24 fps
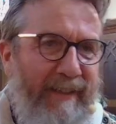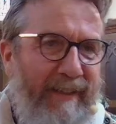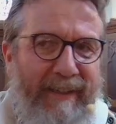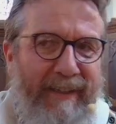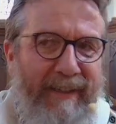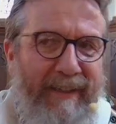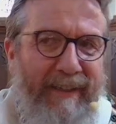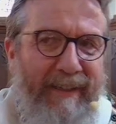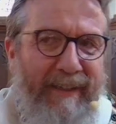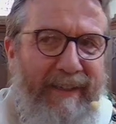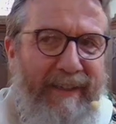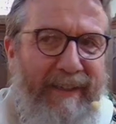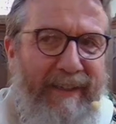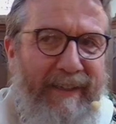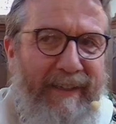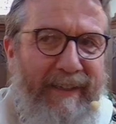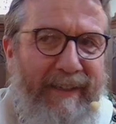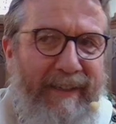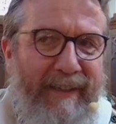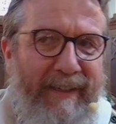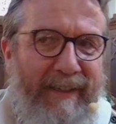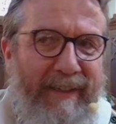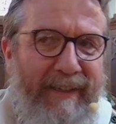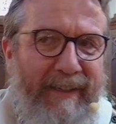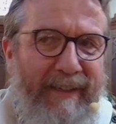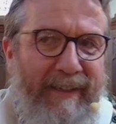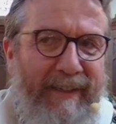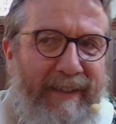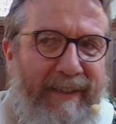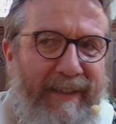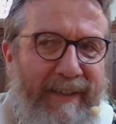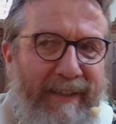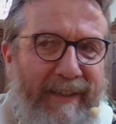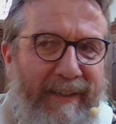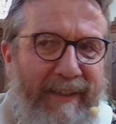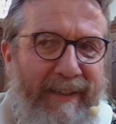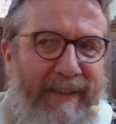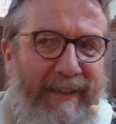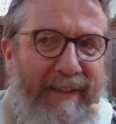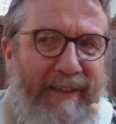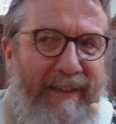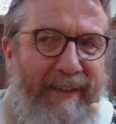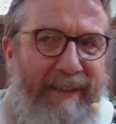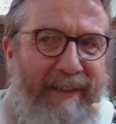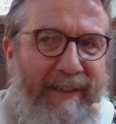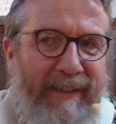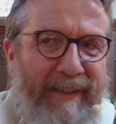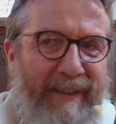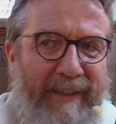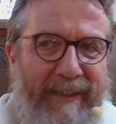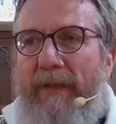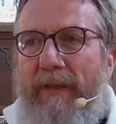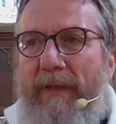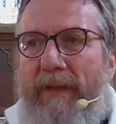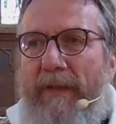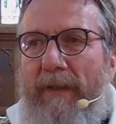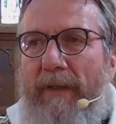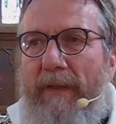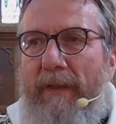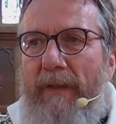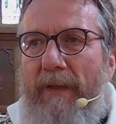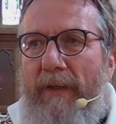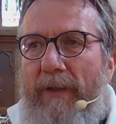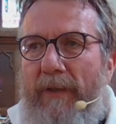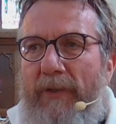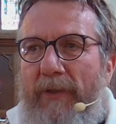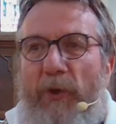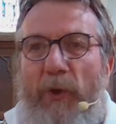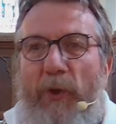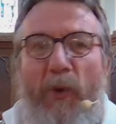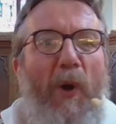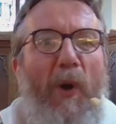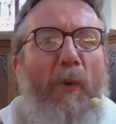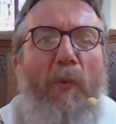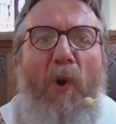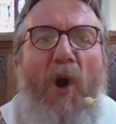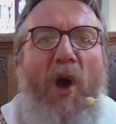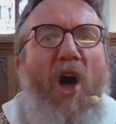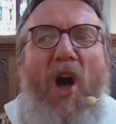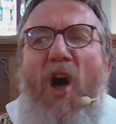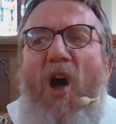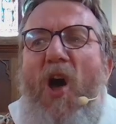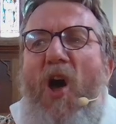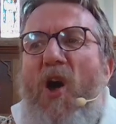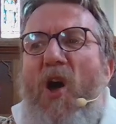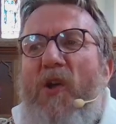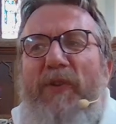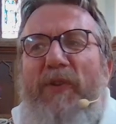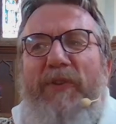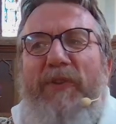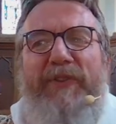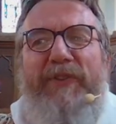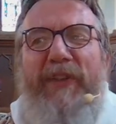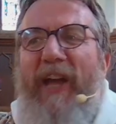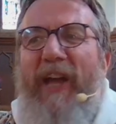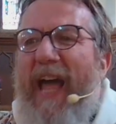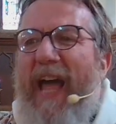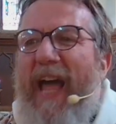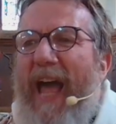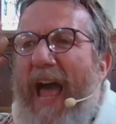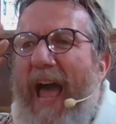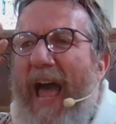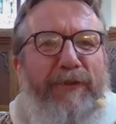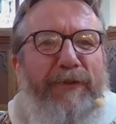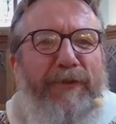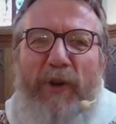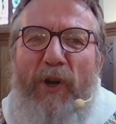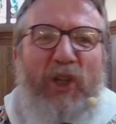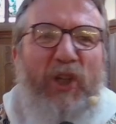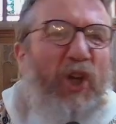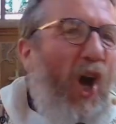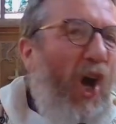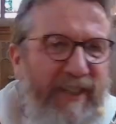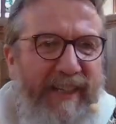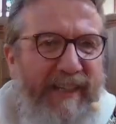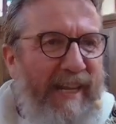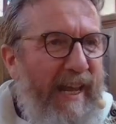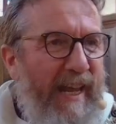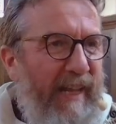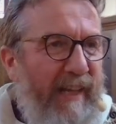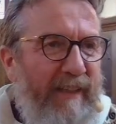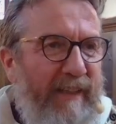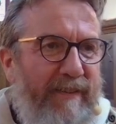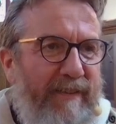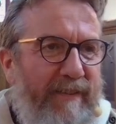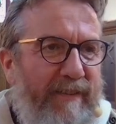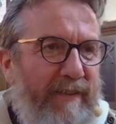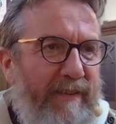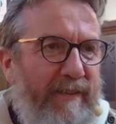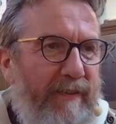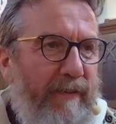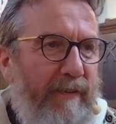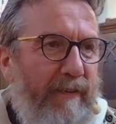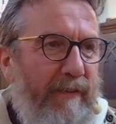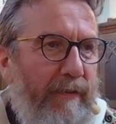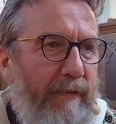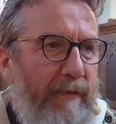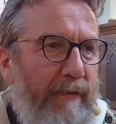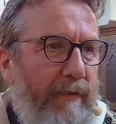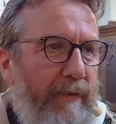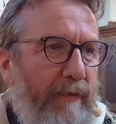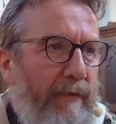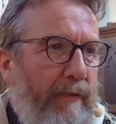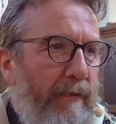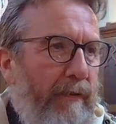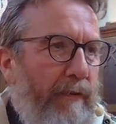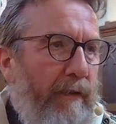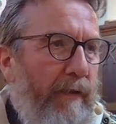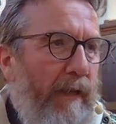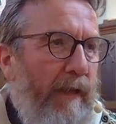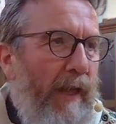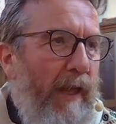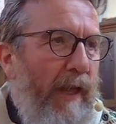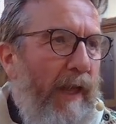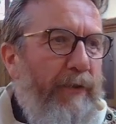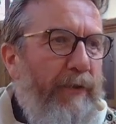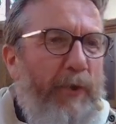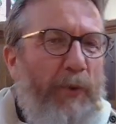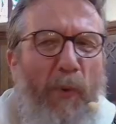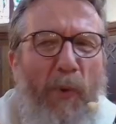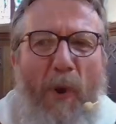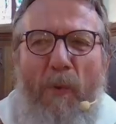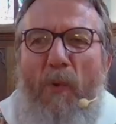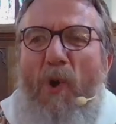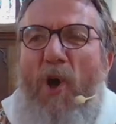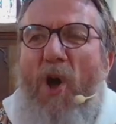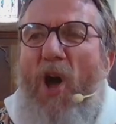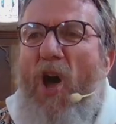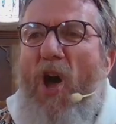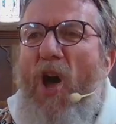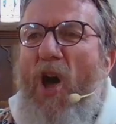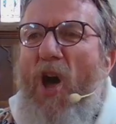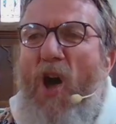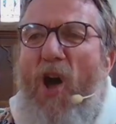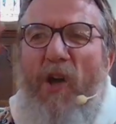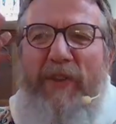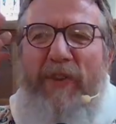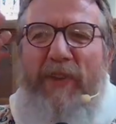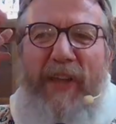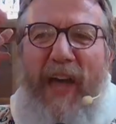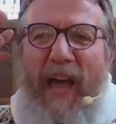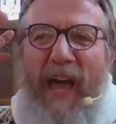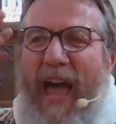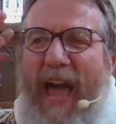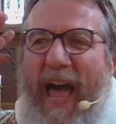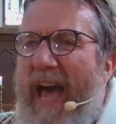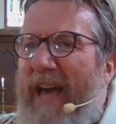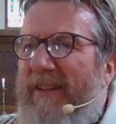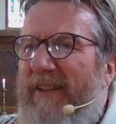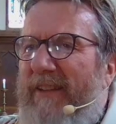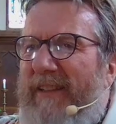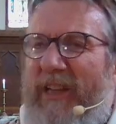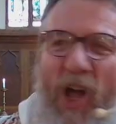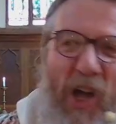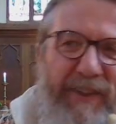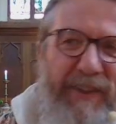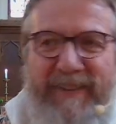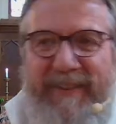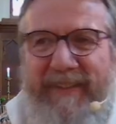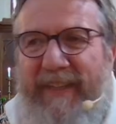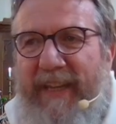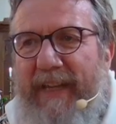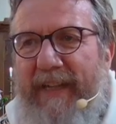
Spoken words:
the word of God to a world that has forgotten it, to a world that has lost it.